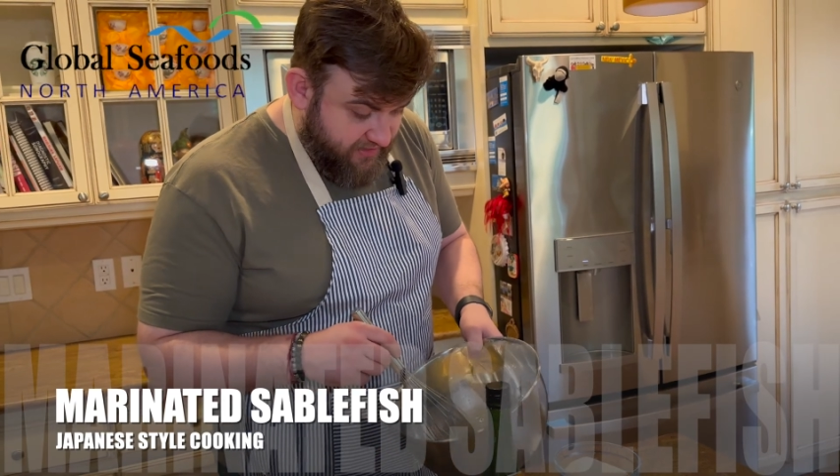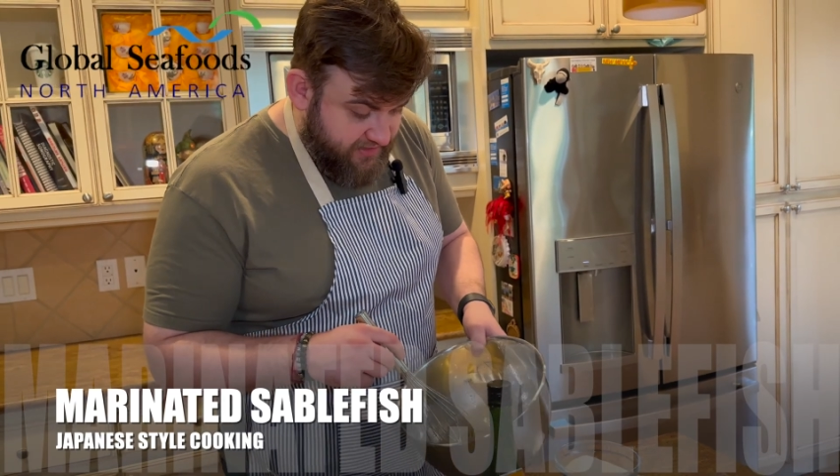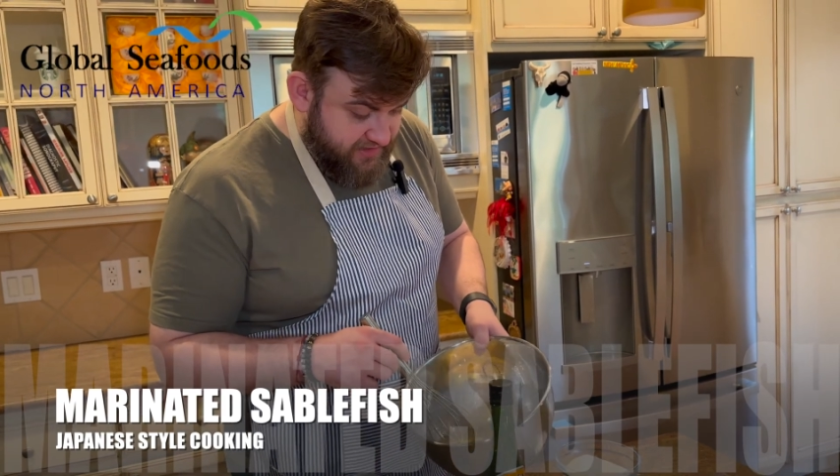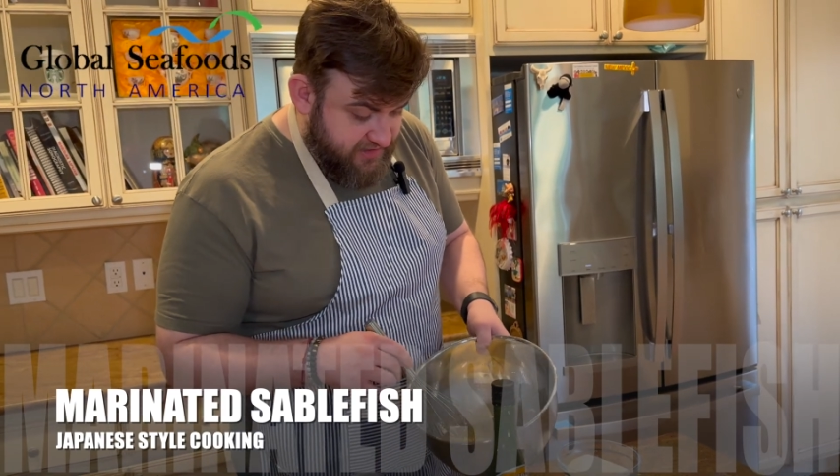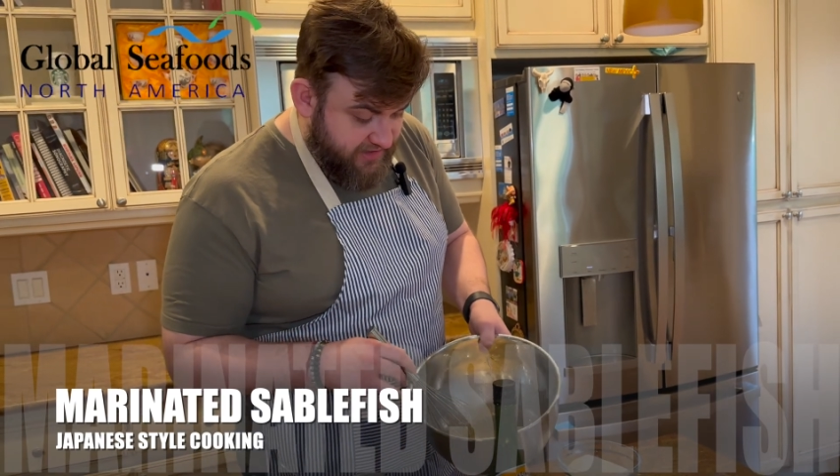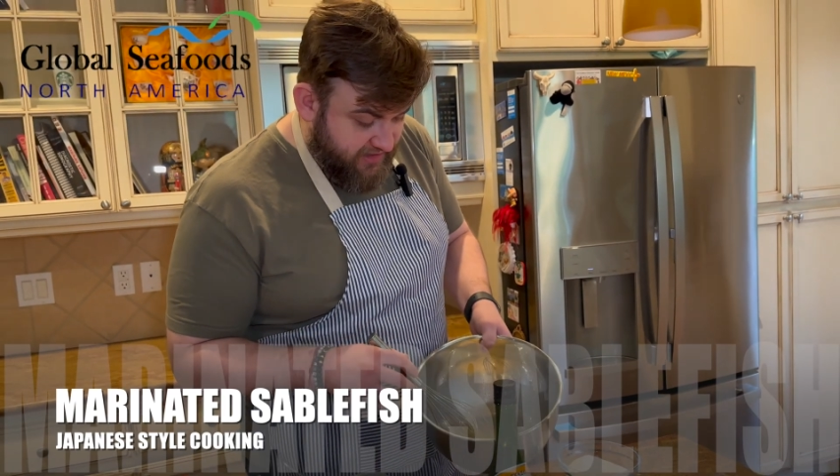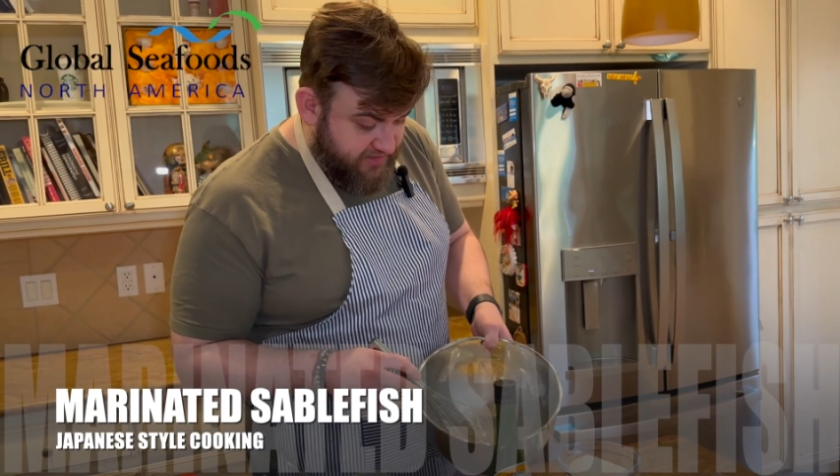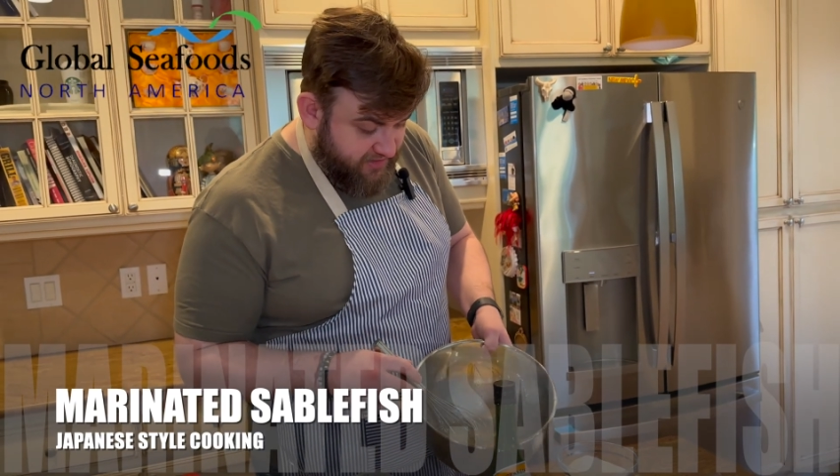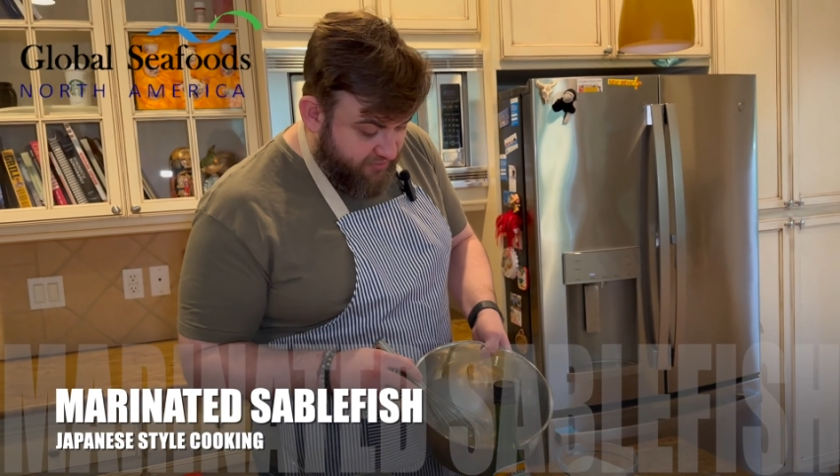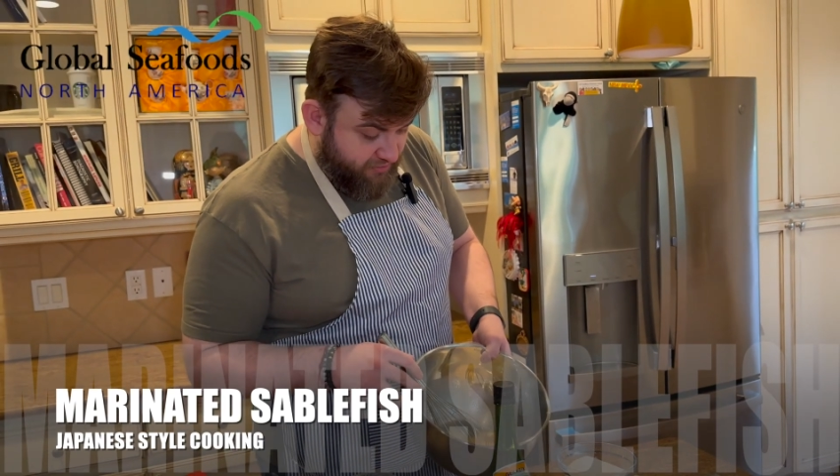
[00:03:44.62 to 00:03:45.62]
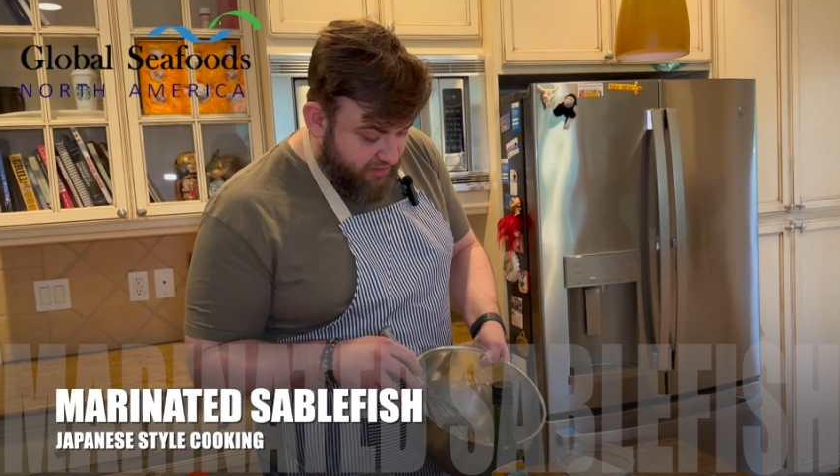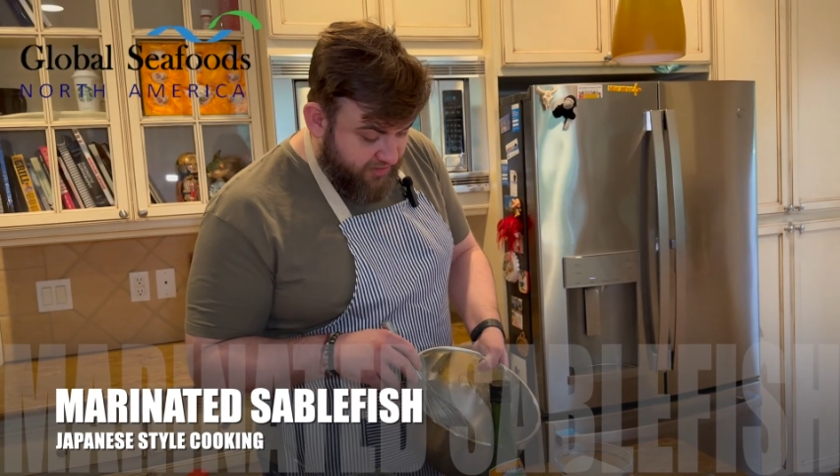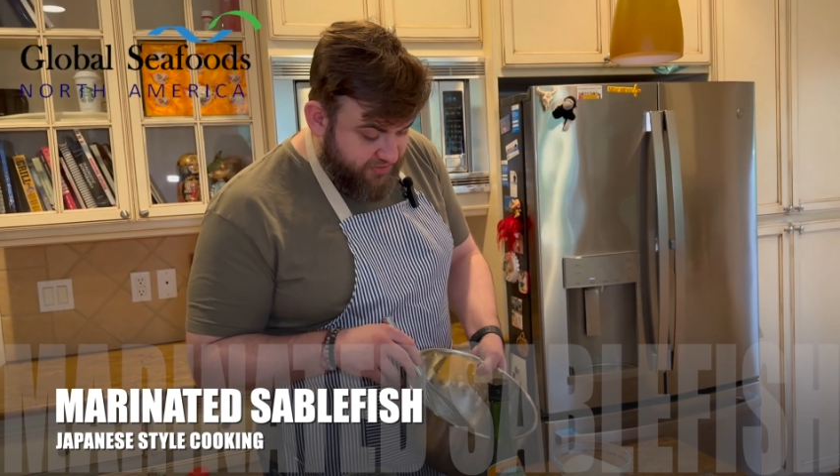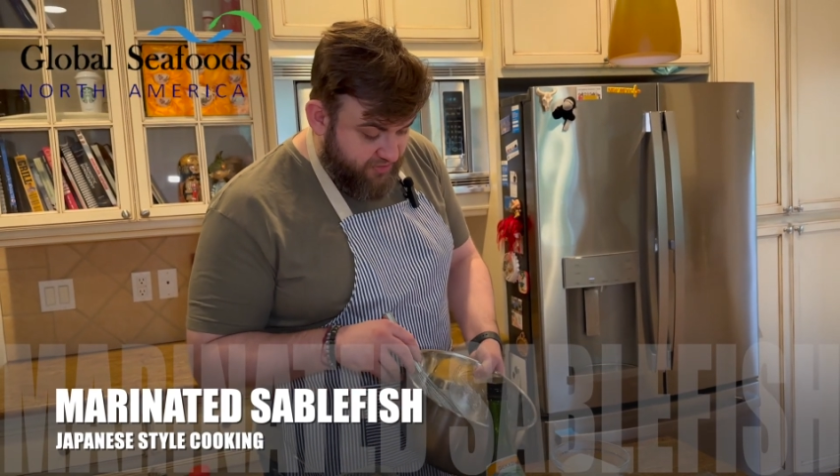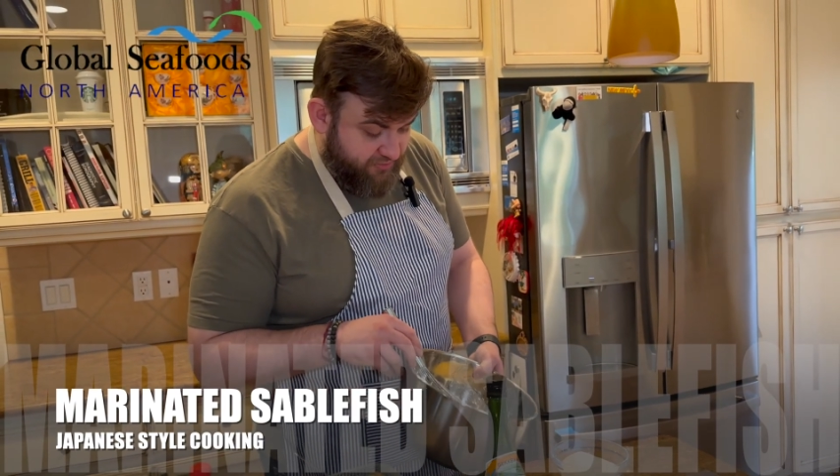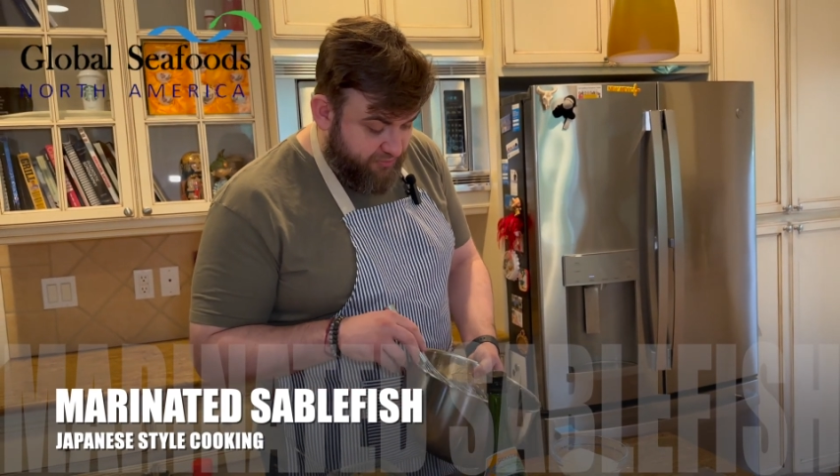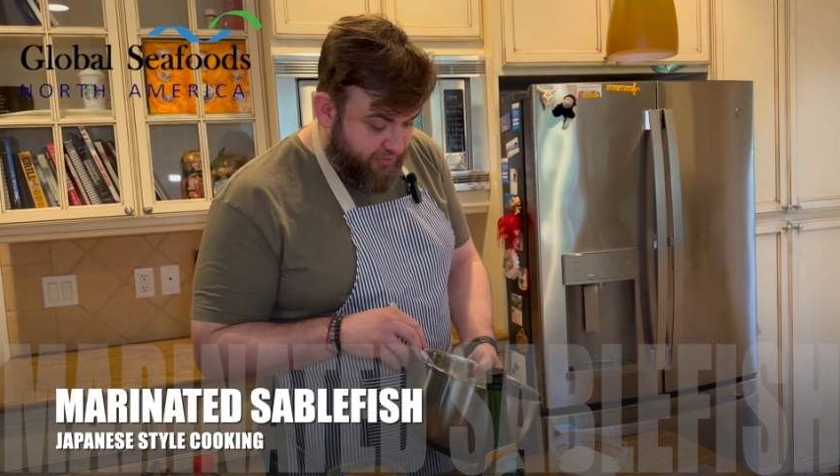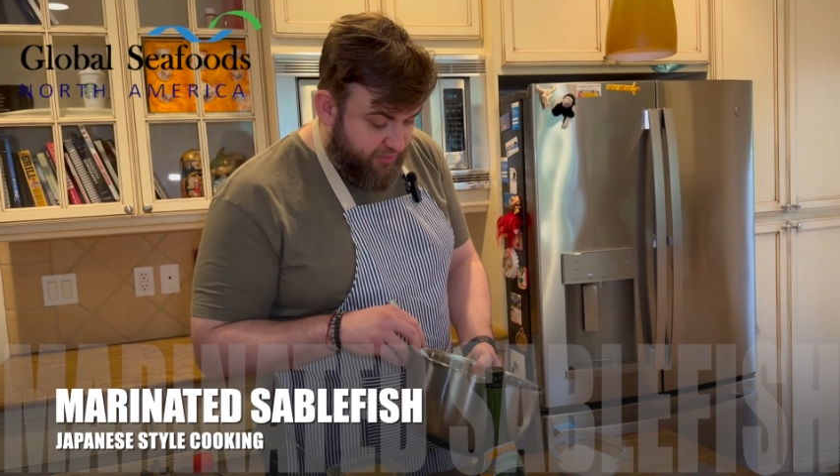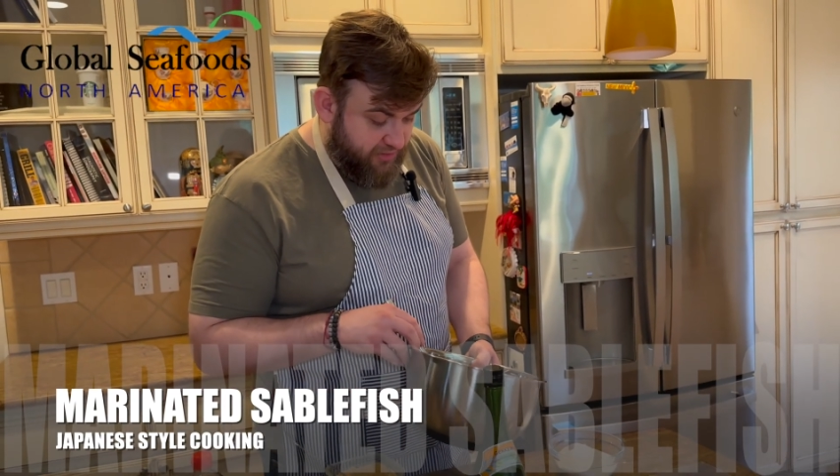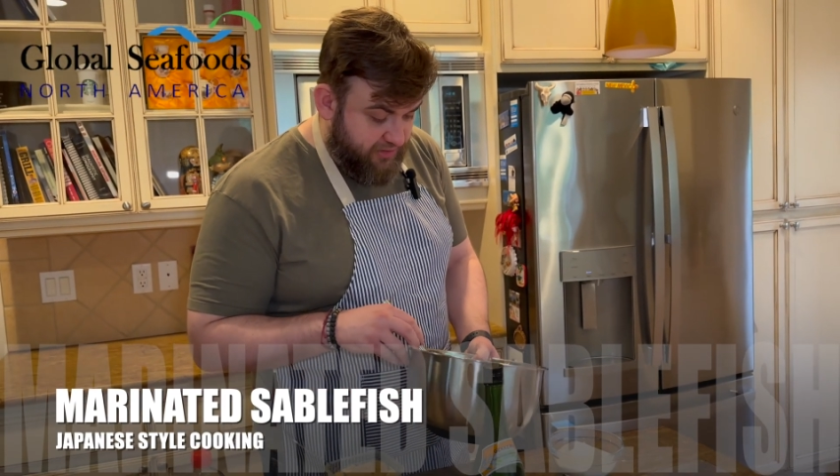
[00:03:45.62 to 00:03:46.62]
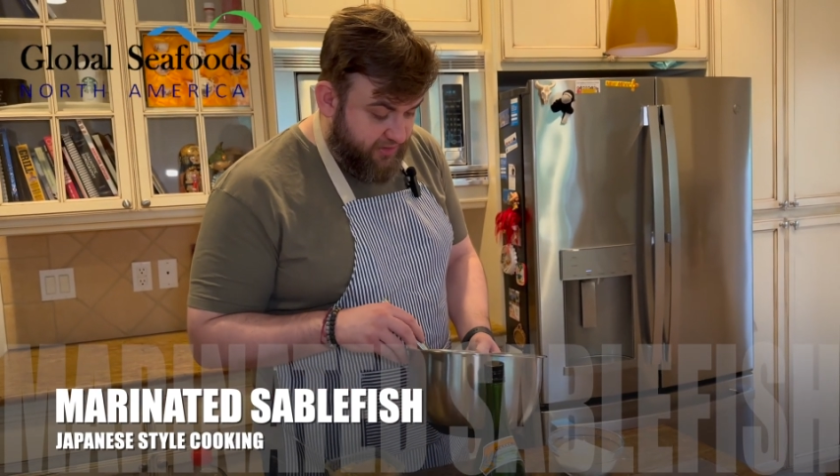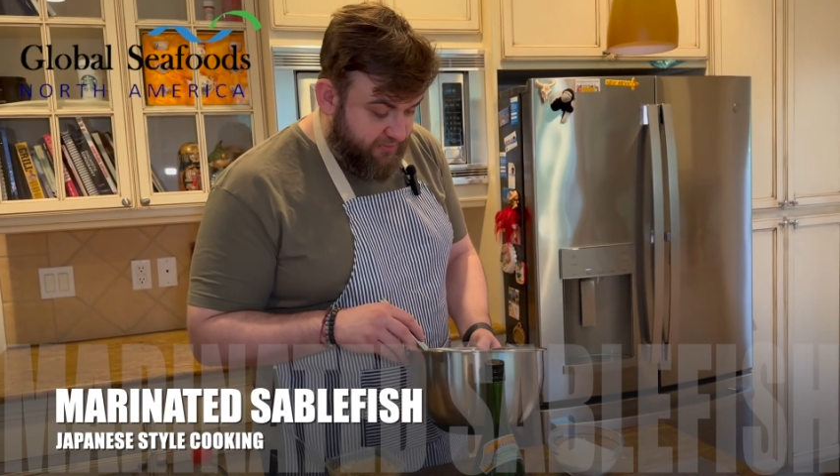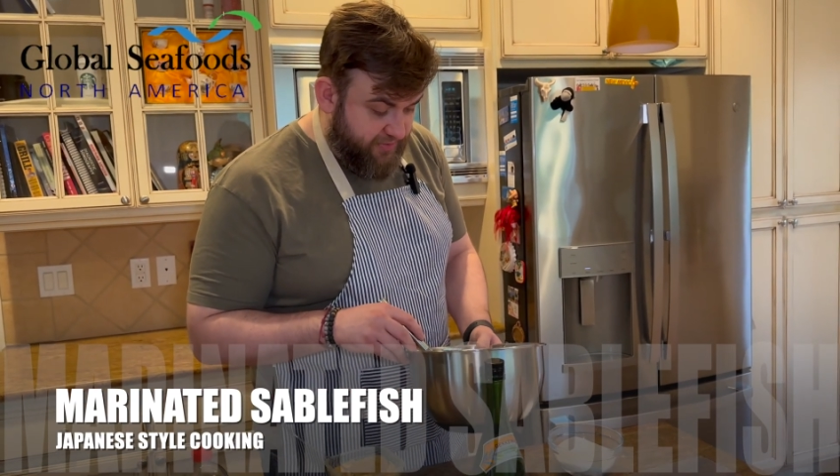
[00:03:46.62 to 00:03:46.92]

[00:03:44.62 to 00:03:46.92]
stick to the walls of your bowl a little